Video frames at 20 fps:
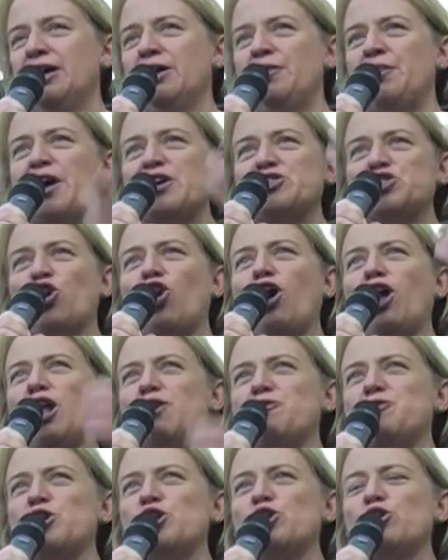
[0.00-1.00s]
There's all
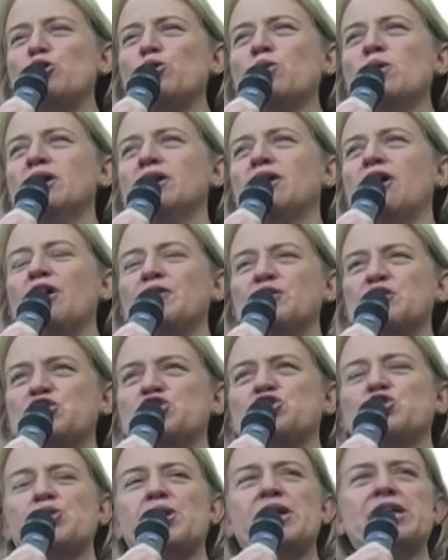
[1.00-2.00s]
of you on the
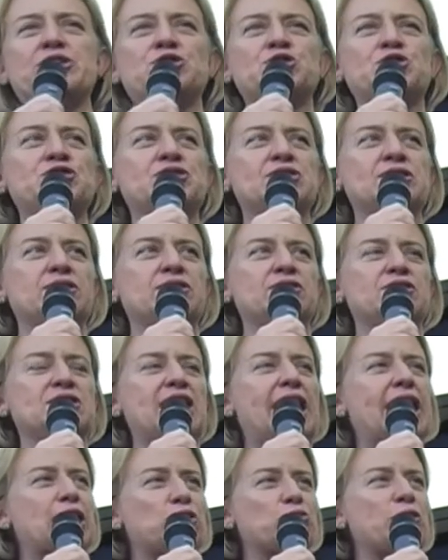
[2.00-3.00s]
streets
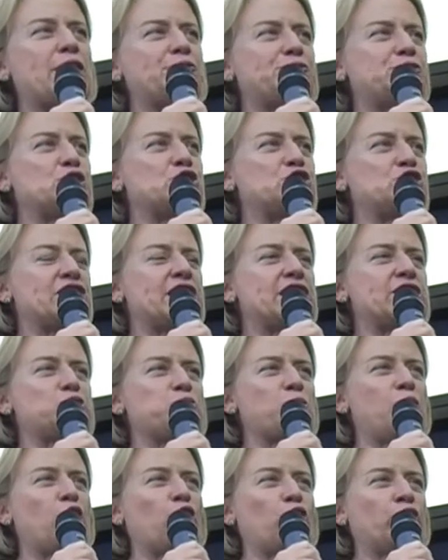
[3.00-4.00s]
saying refugees
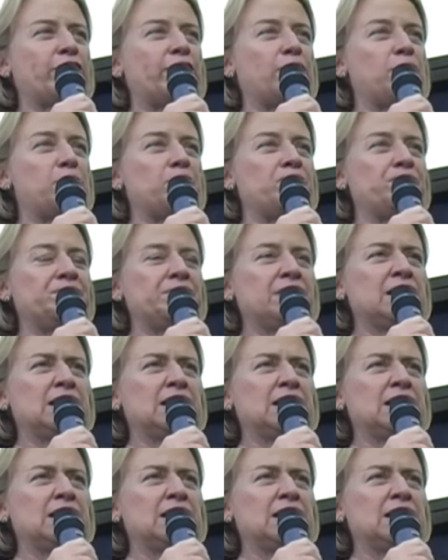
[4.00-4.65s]
welcome